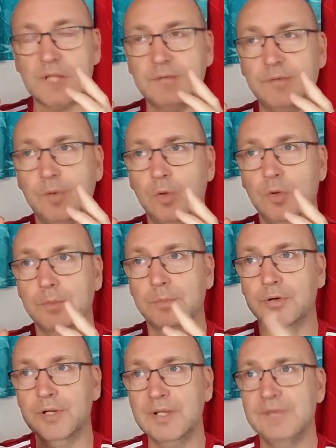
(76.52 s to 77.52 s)
for the
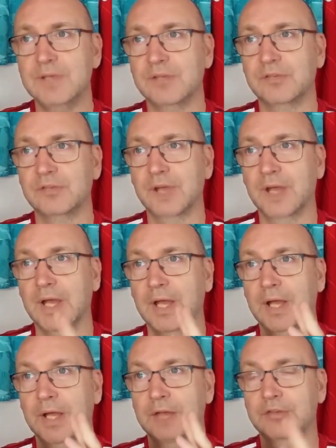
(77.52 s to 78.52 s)
previous
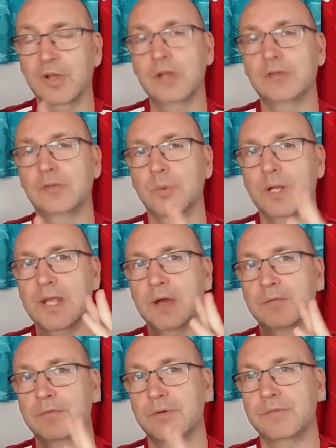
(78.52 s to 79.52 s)
shirts, we
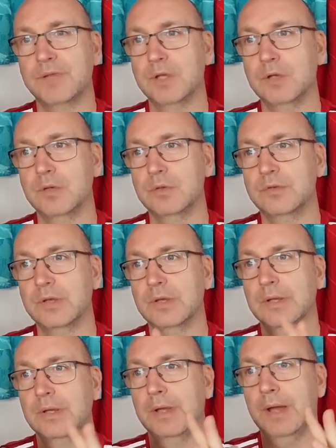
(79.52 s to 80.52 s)
have reviewed
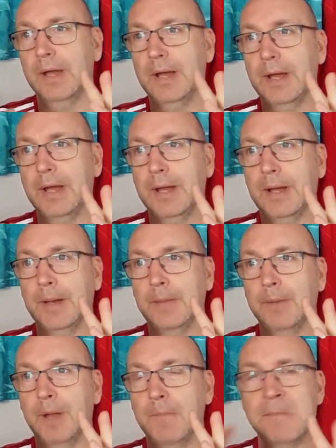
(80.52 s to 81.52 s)

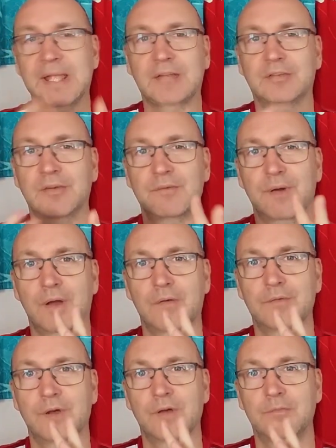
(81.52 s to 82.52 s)
a mix
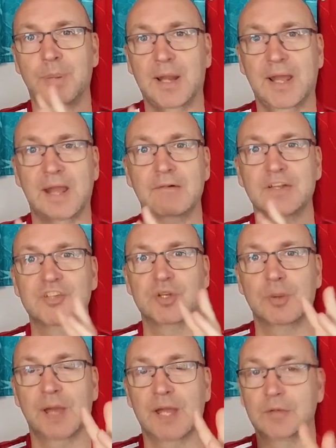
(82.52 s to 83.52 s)
of player
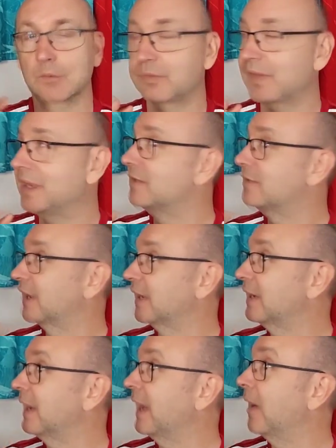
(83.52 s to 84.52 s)
issue and
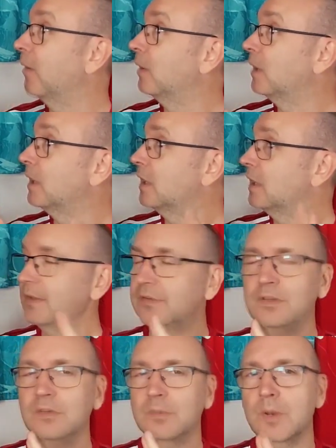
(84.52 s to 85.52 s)
authentic. Now,
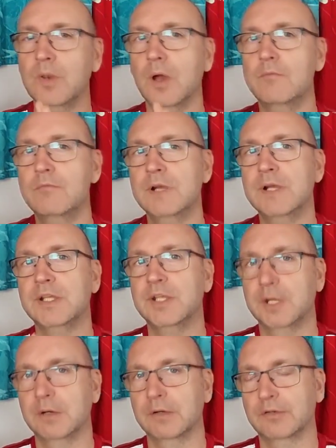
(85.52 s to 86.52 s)
this is one that I'm really
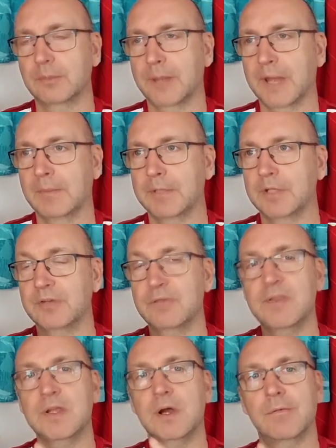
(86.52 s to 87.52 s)
curious about, because
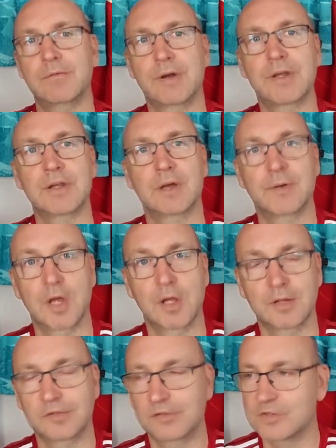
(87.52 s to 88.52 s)
everything I've read and I've
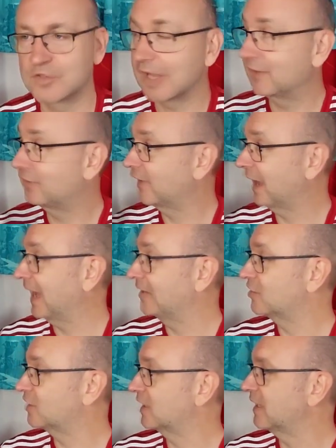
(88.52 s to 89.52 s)
heard suggests that
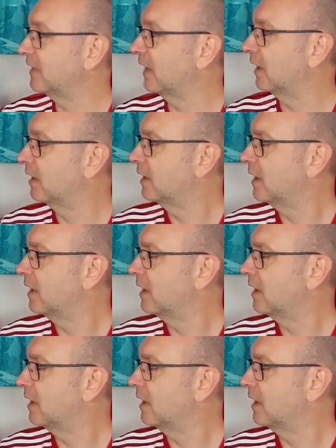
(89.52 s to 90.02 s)
actually the